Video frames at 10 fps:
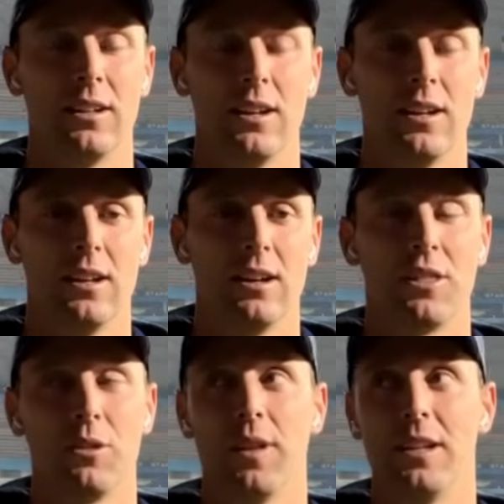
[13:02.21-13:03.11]
And
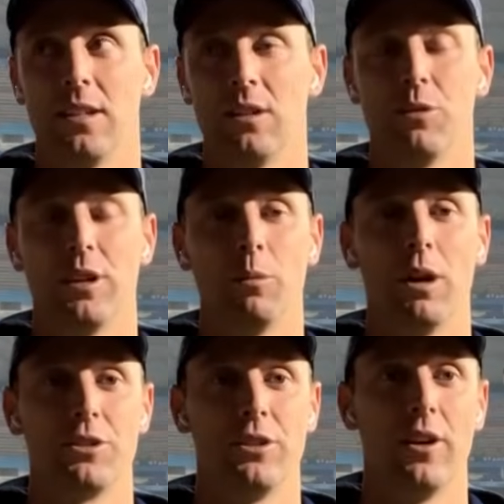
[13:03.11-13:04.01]
I thought they did it really
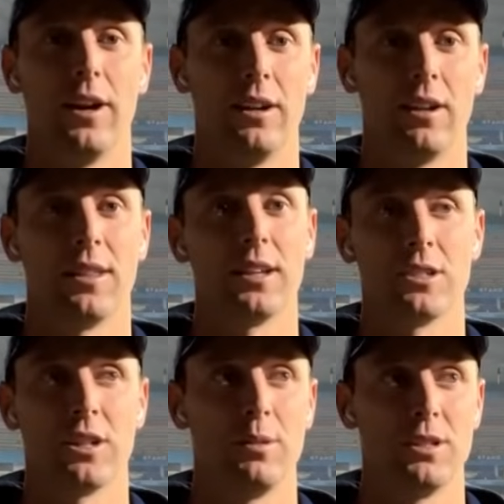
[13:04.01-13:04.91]
well tonight, and I
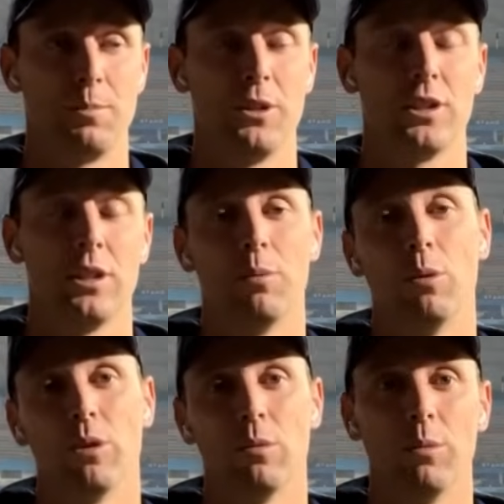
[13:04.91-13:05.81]
think it's going to be especially
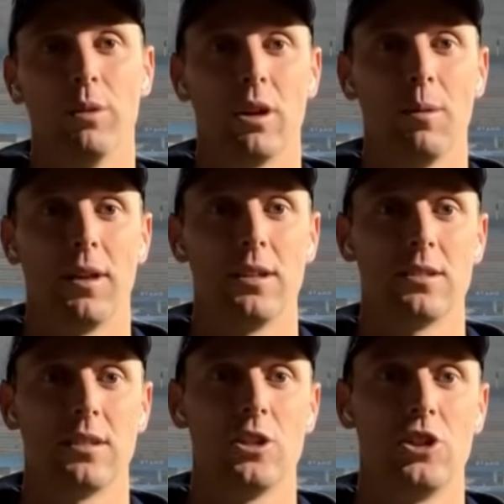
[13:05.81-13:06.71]
important when we go
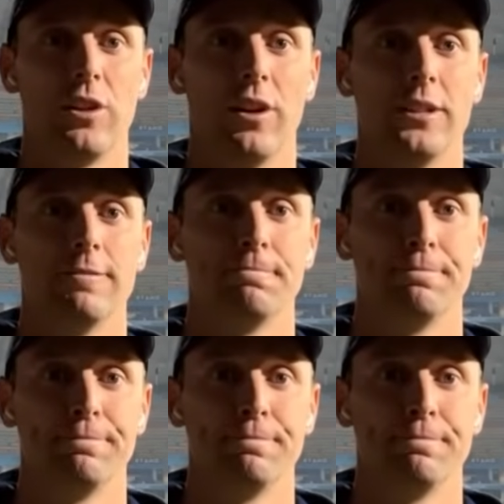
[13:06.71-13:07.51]
places like Chennai.